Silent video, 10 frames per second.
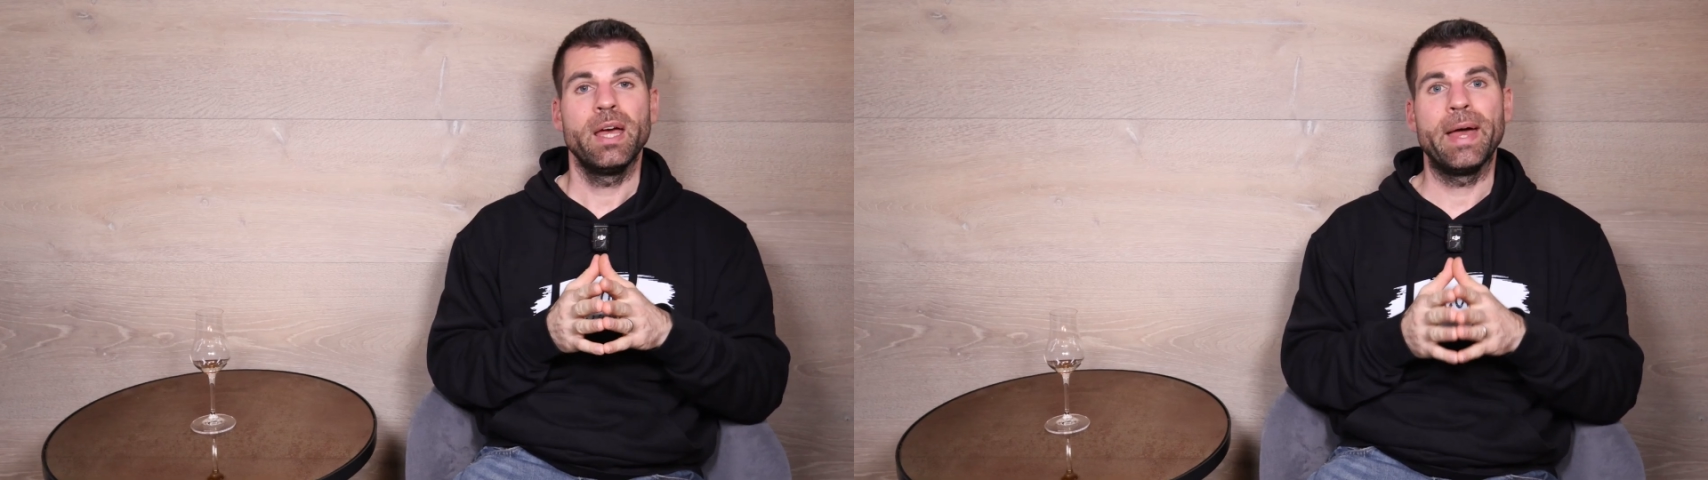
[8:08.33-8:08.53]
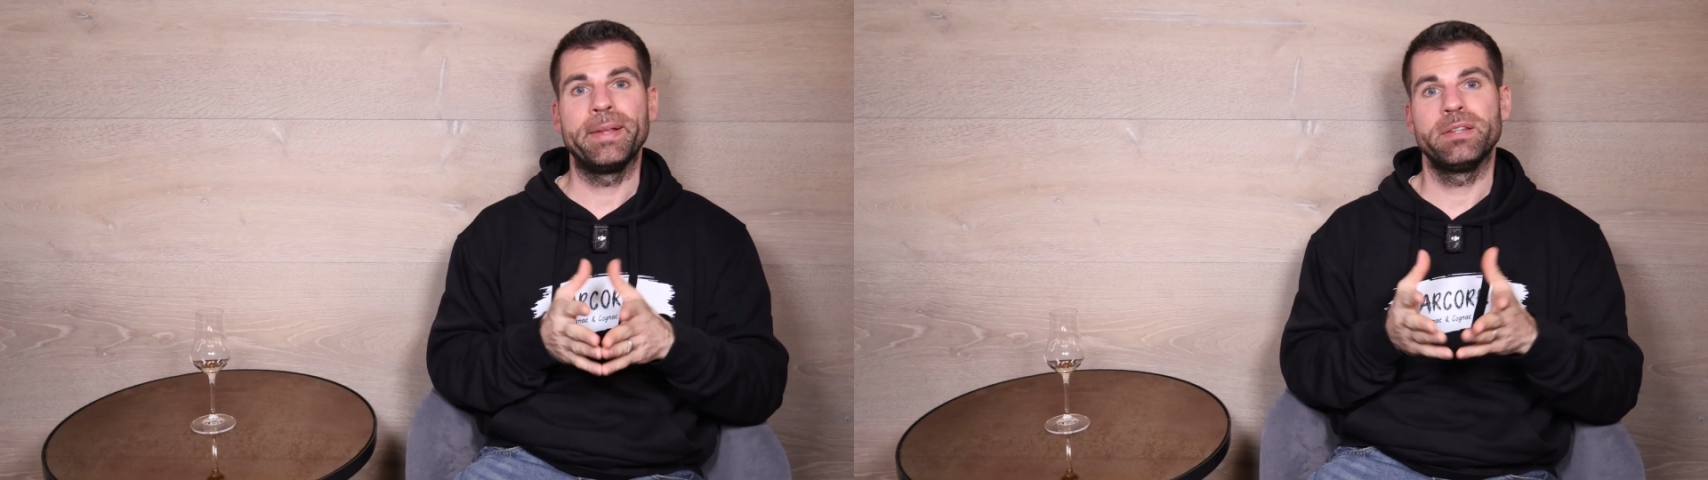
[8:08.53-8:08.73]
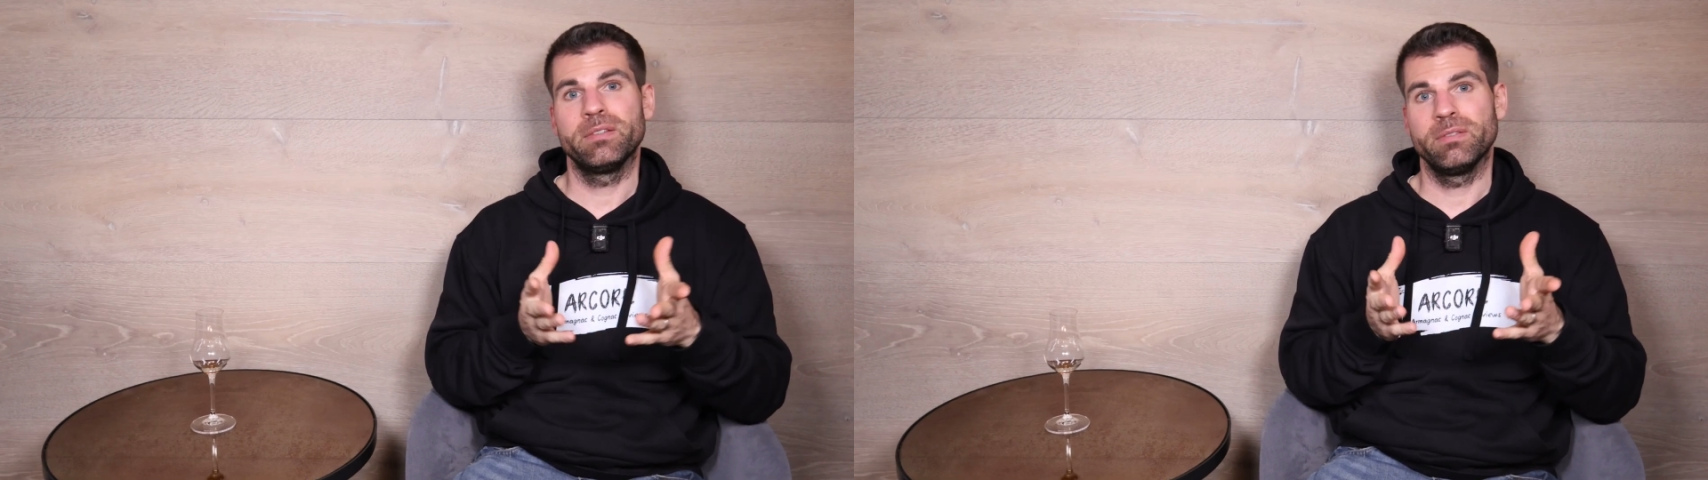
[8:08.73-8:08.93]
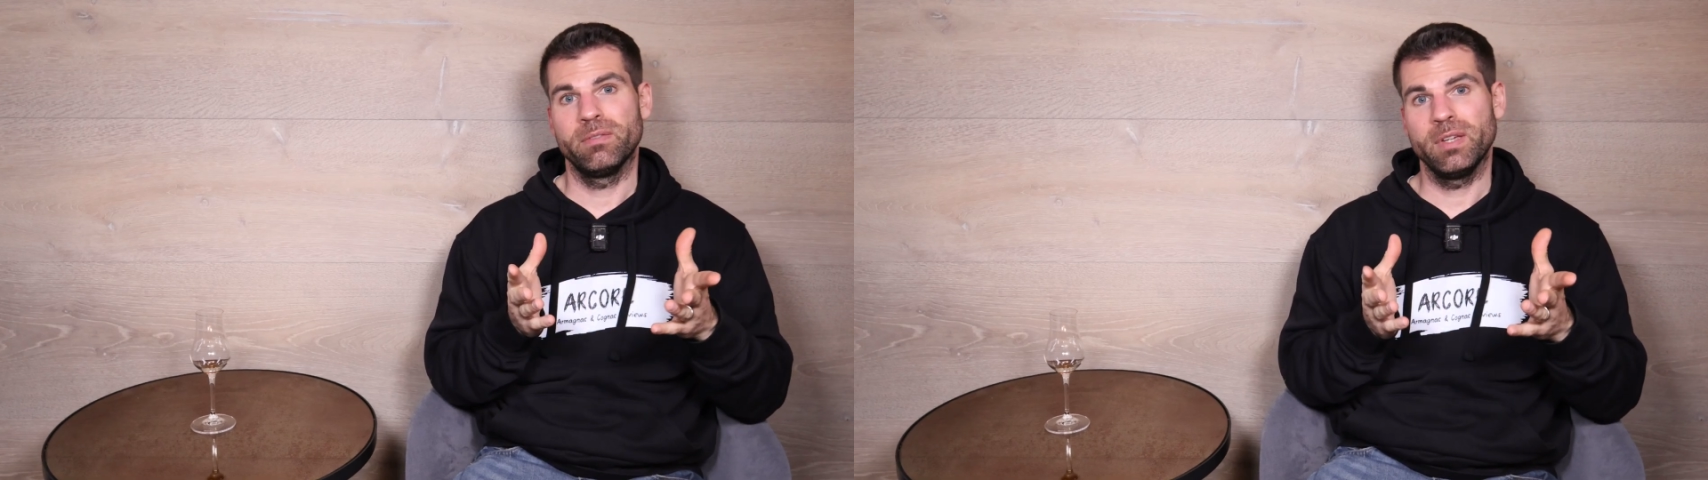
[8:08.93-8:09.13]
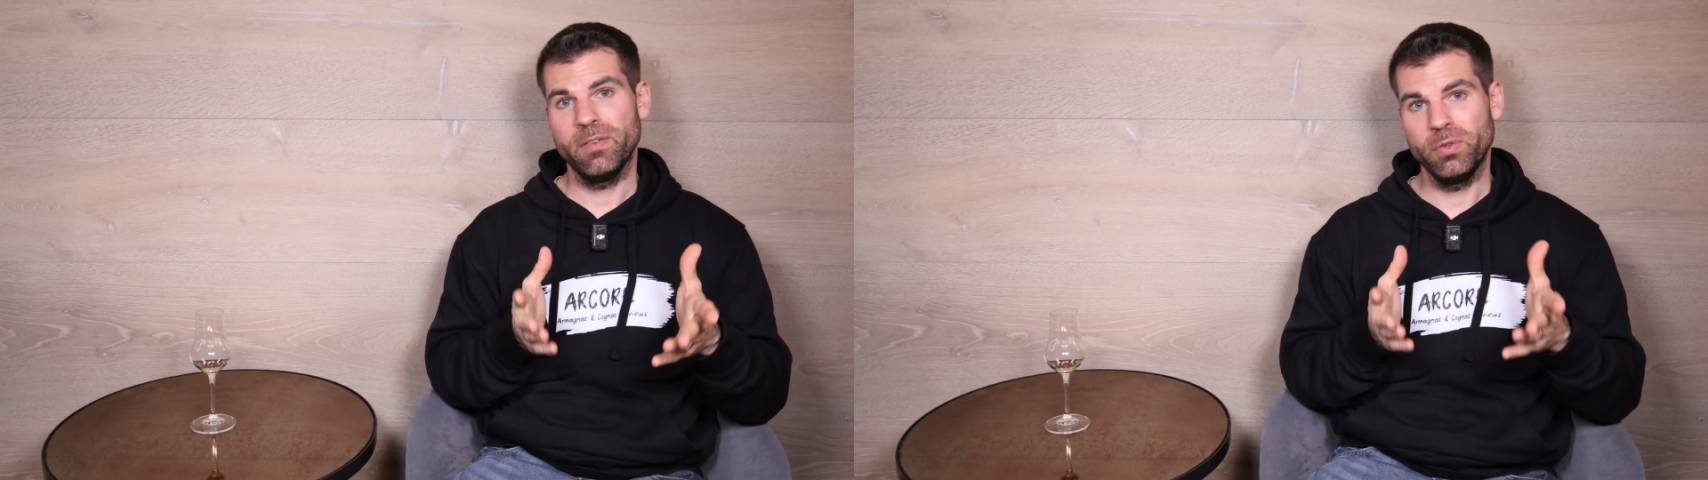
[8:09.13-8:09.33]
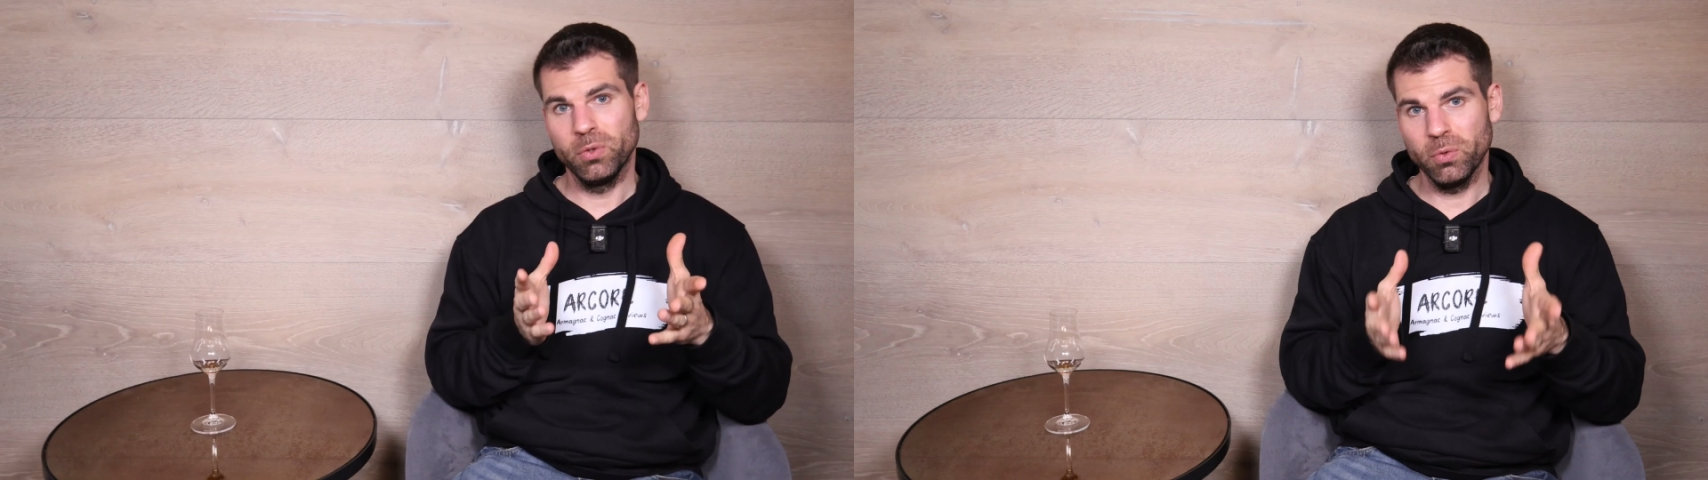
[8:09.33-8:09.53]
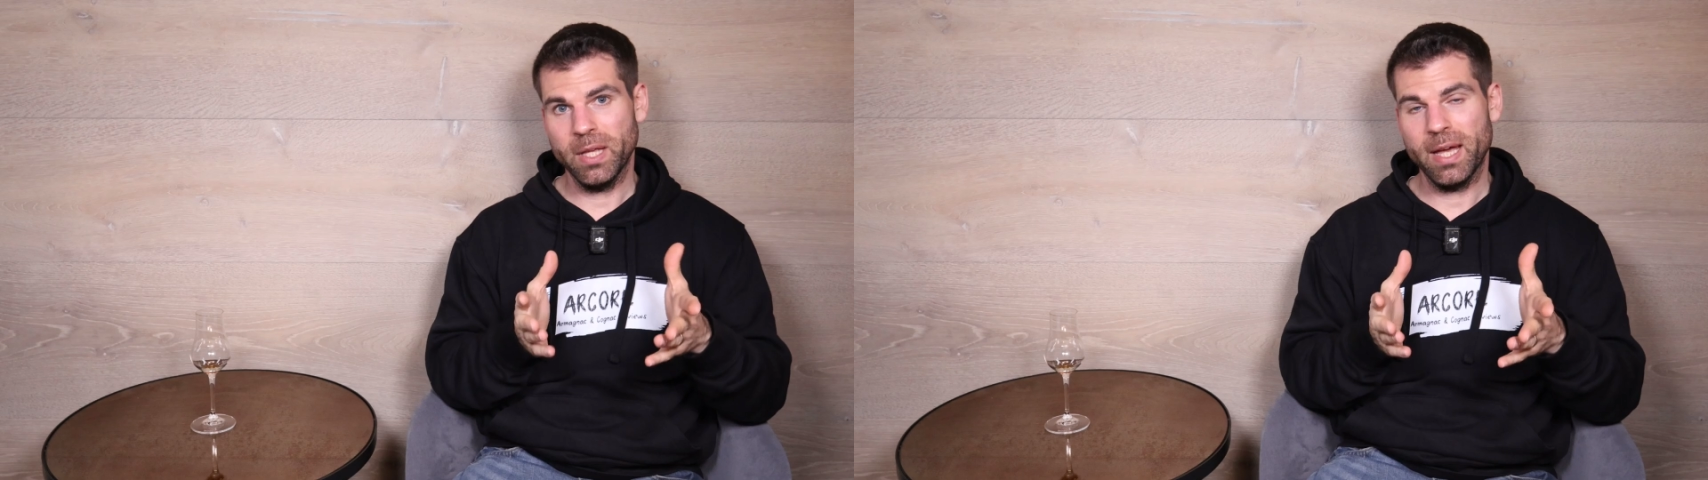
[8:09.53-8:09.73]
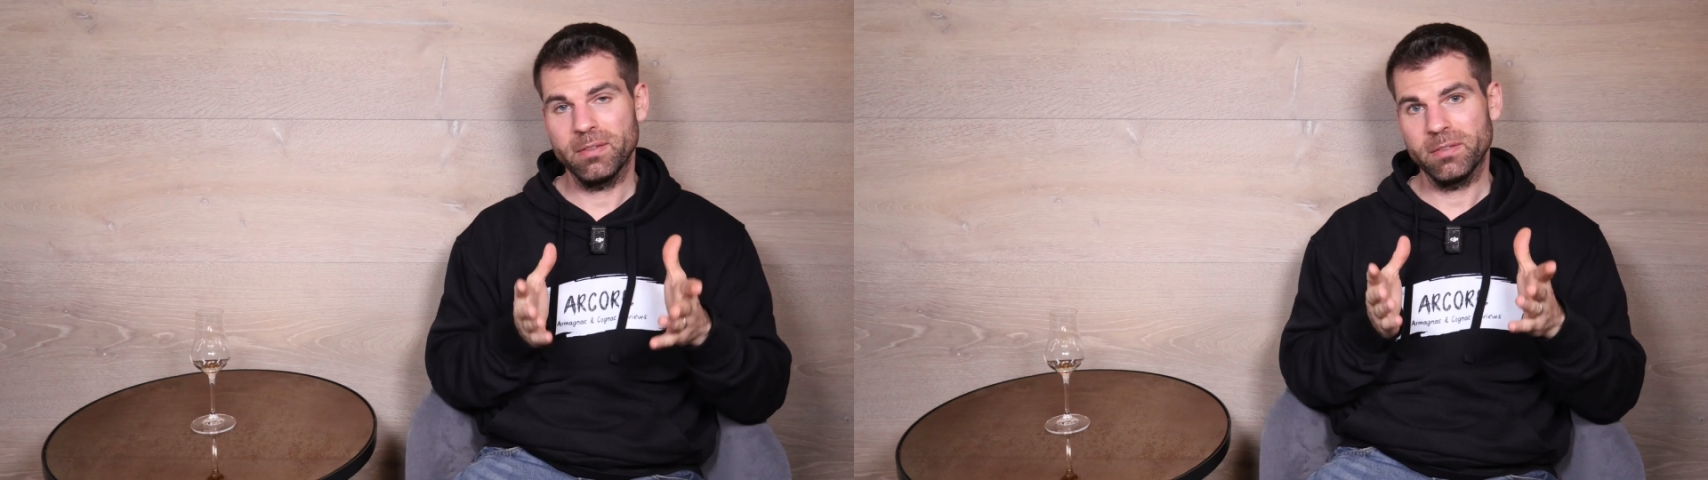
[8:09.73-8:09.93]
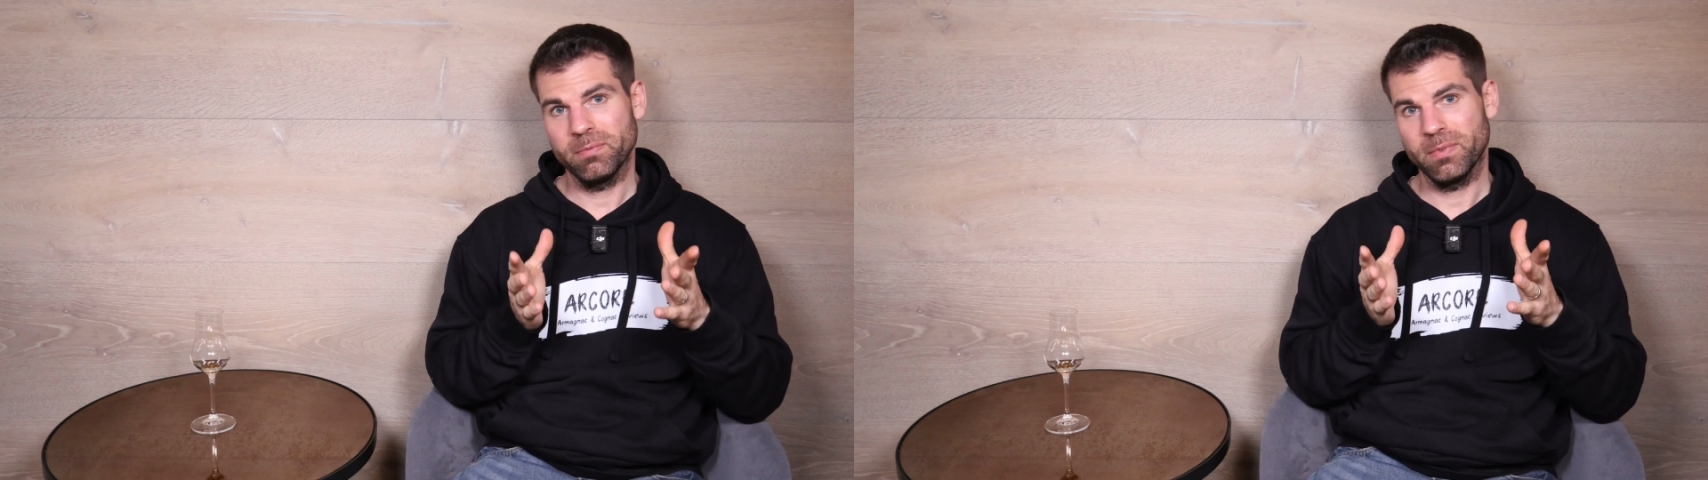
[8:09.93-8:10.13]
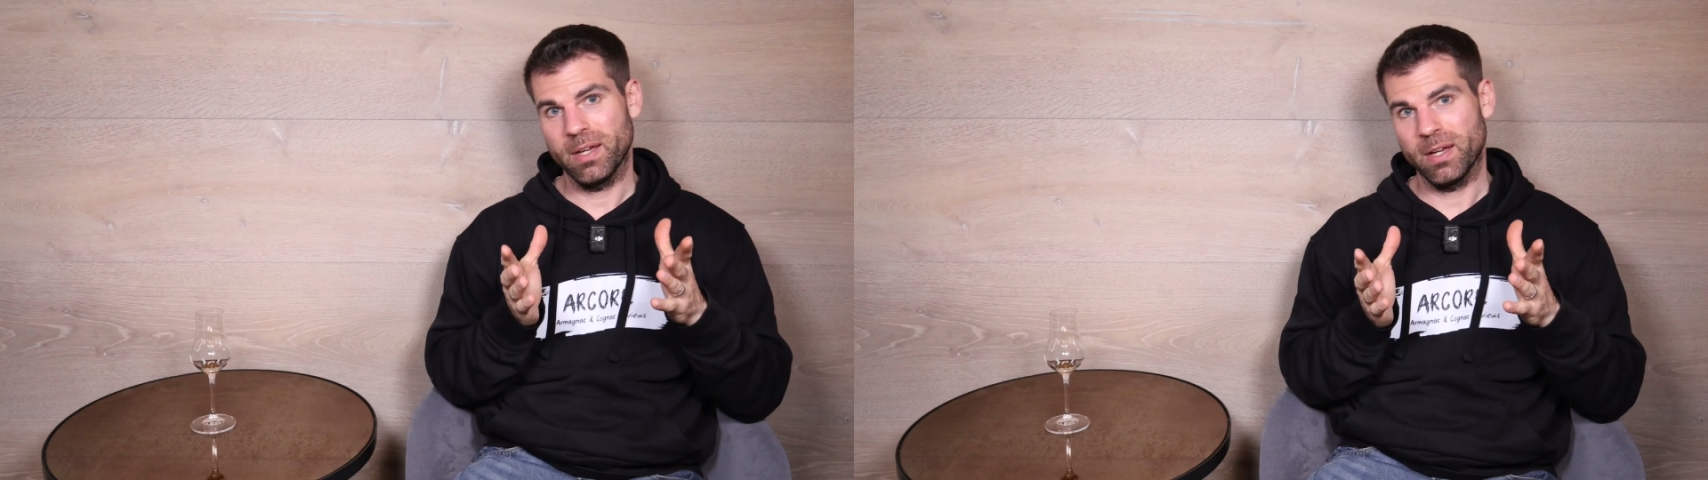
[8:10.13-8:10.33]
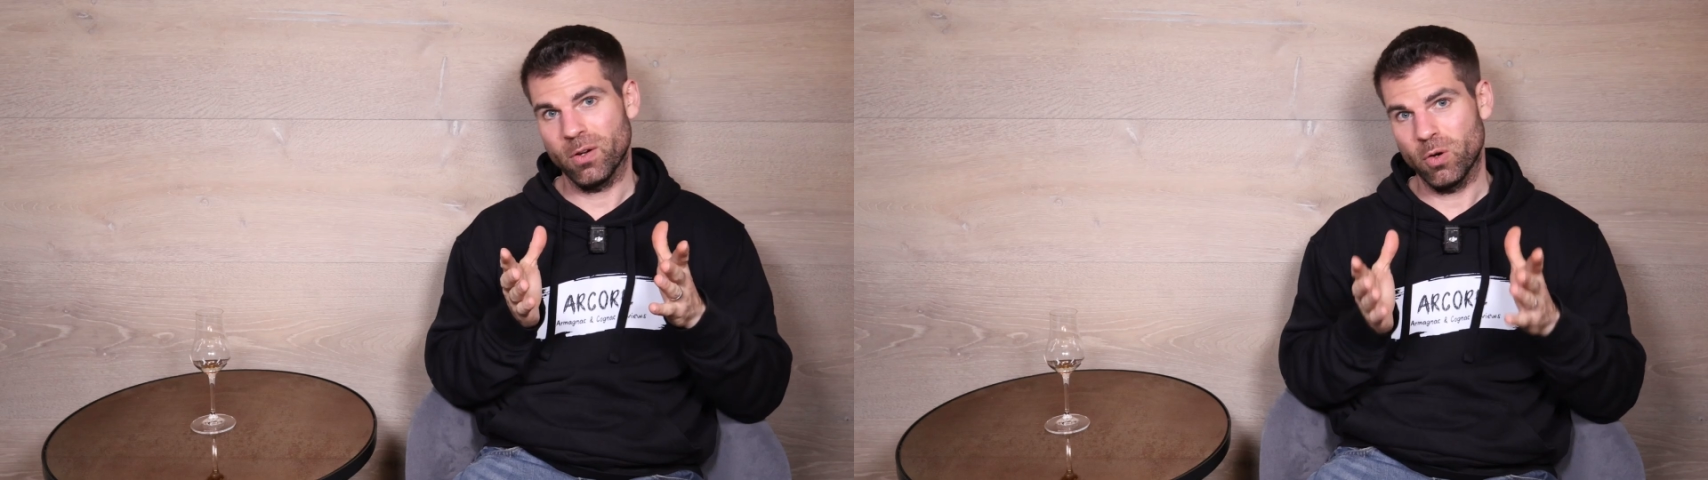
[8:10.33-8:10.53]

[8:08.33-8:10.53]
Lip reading: And if you do that,